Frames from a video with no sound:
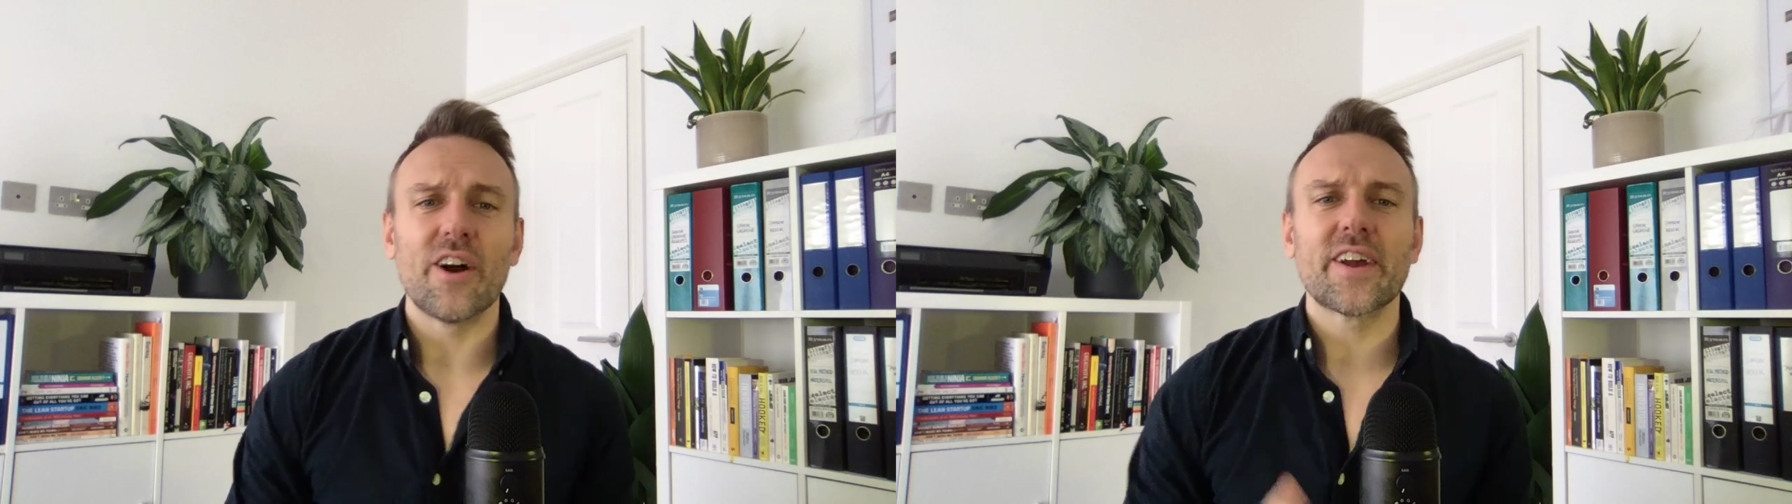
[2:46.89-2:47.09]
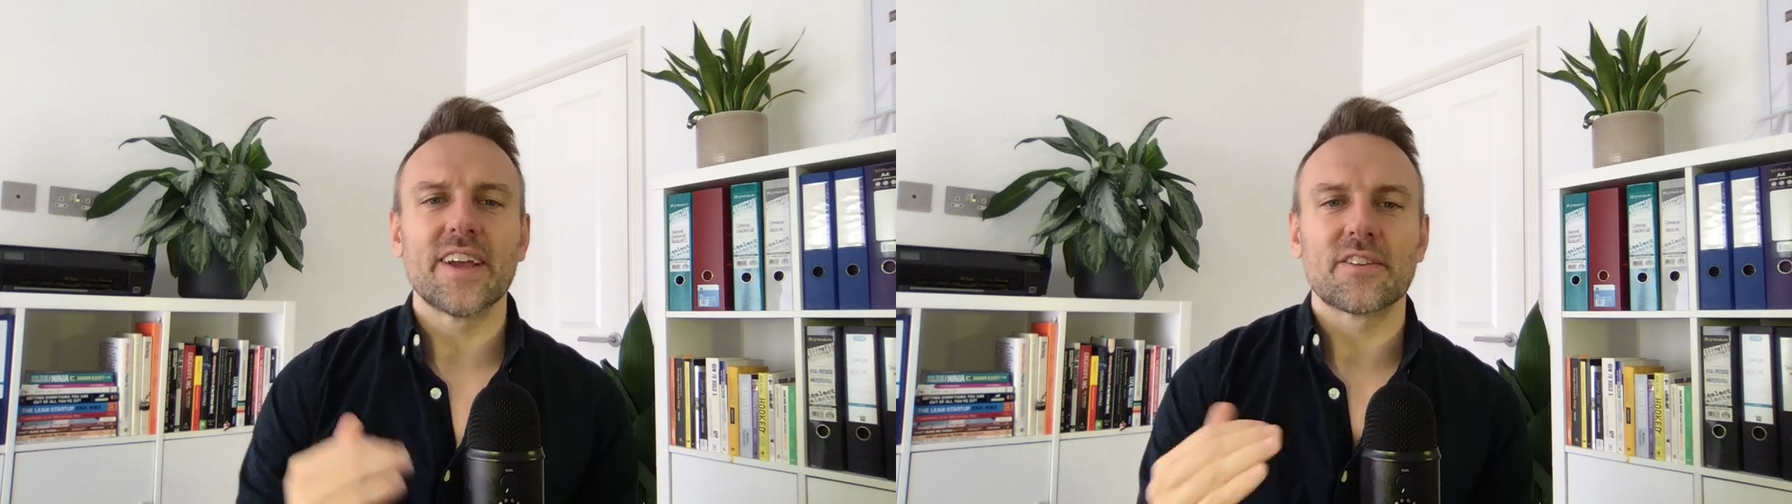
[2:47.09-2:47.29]

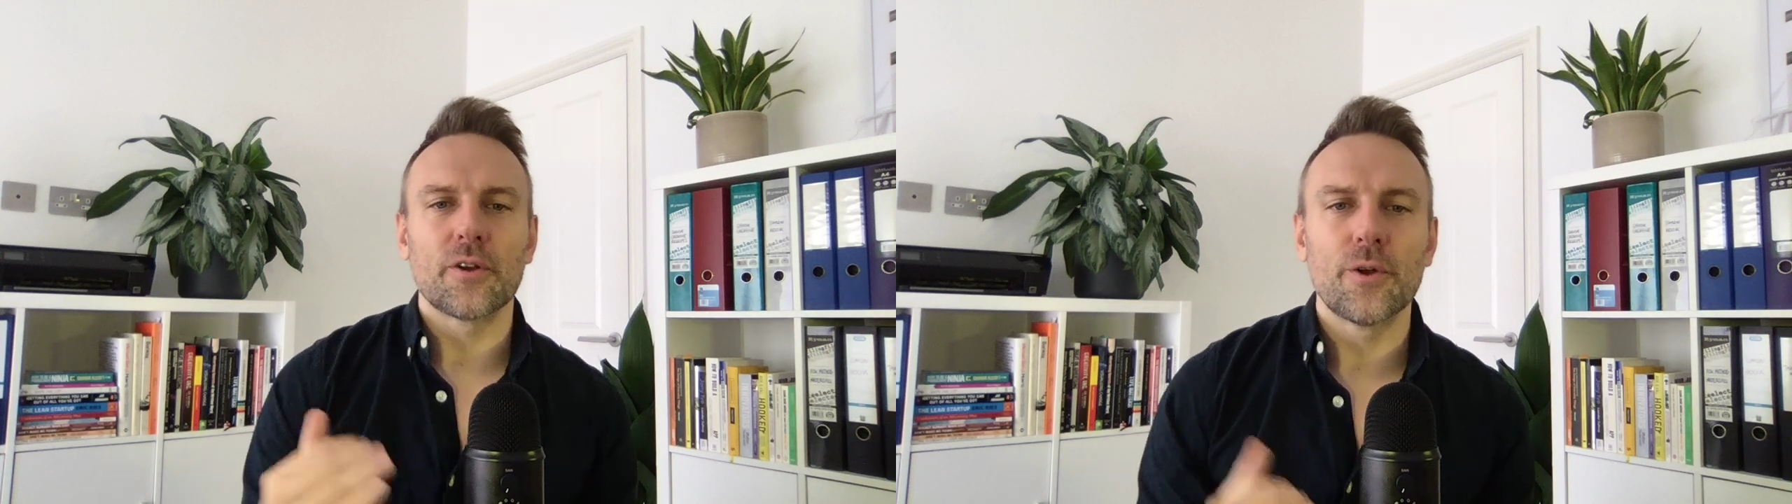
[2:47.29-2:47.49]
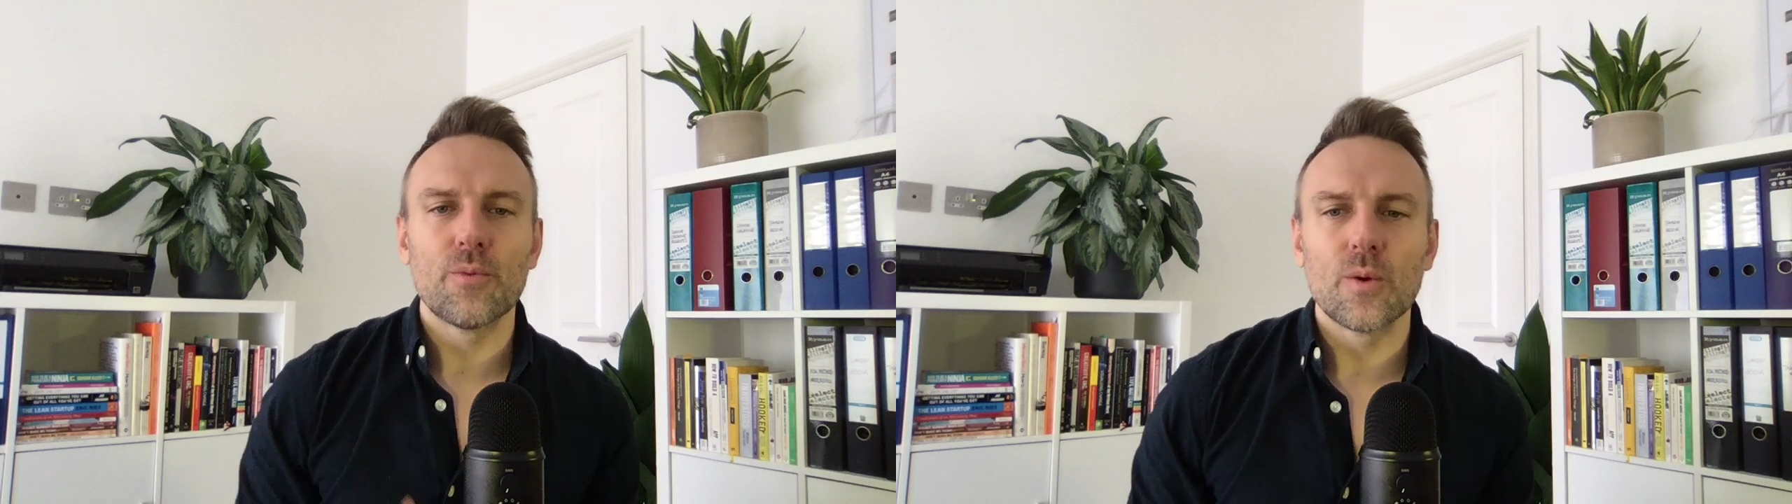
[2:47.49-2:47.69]
okay, so
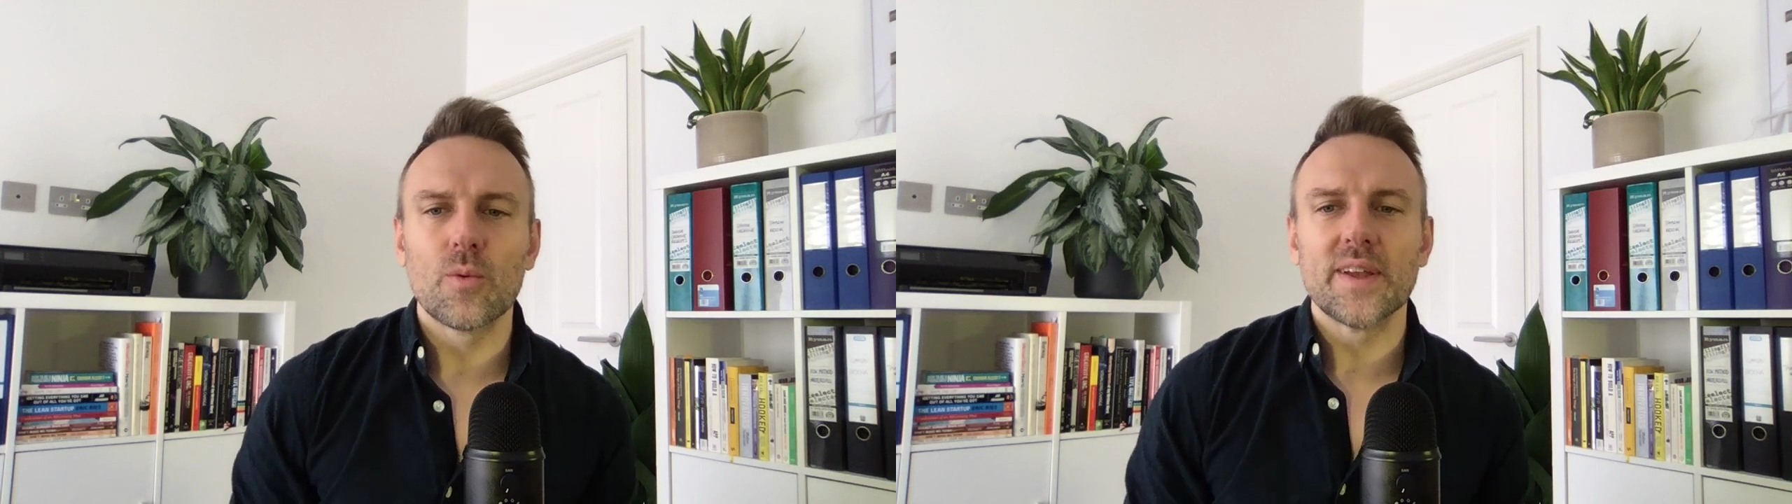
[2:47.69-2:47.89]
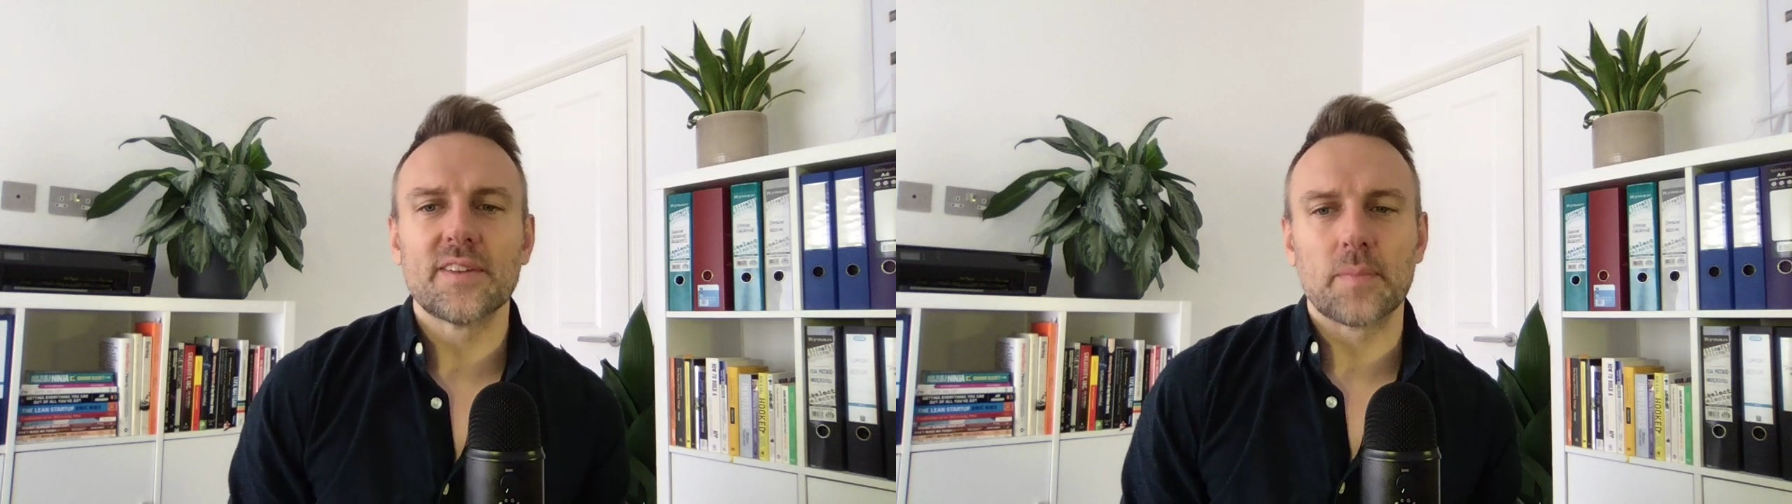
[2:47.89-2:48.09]
who will
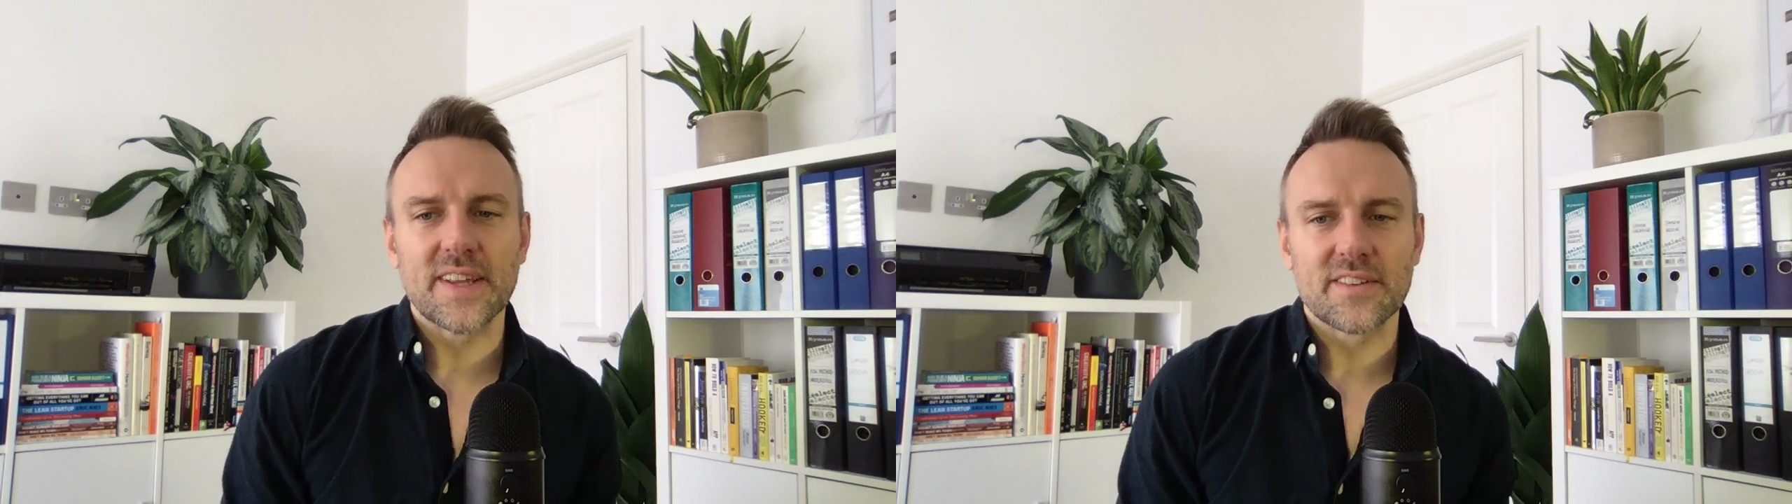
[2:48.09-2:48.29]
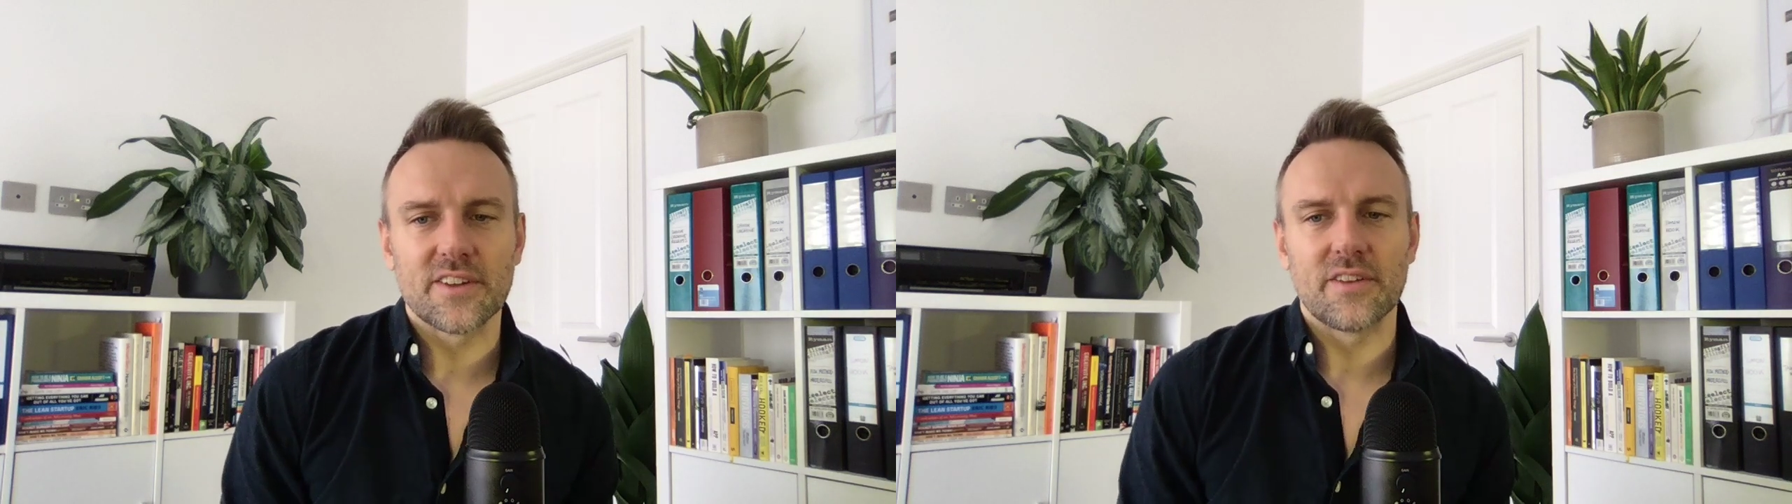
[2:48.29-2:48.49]
we
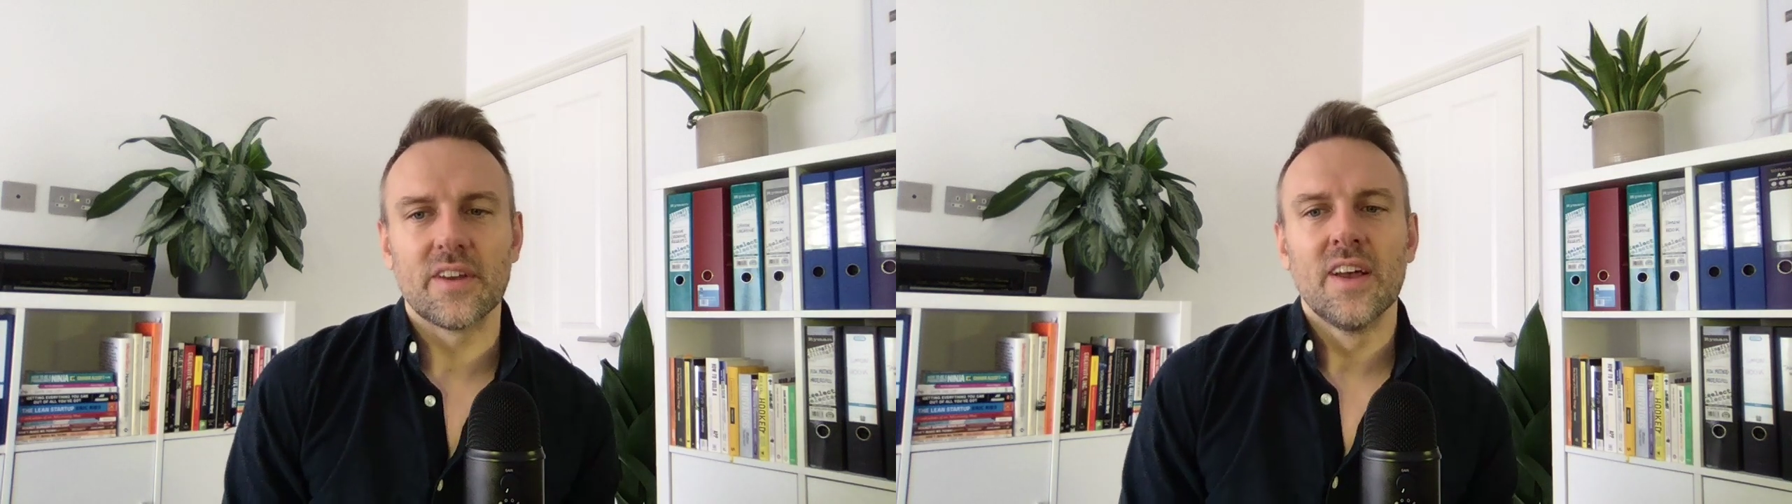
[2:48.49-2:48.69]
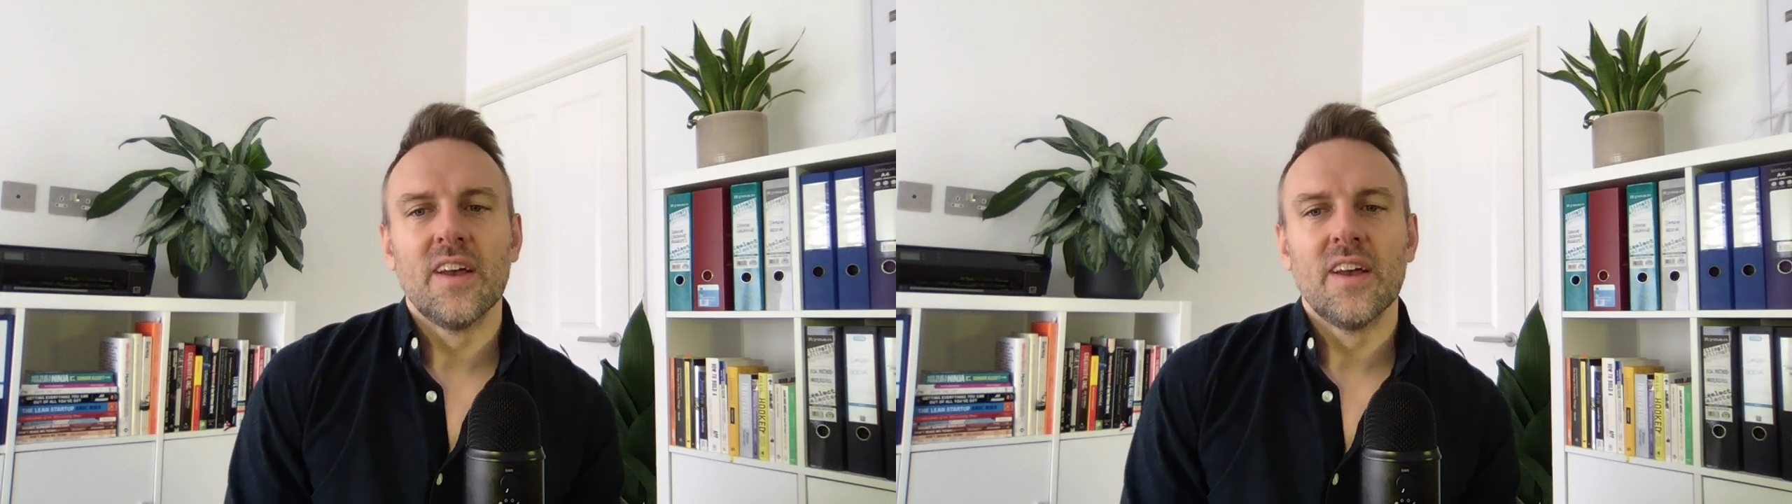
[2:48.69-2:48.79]
speak to?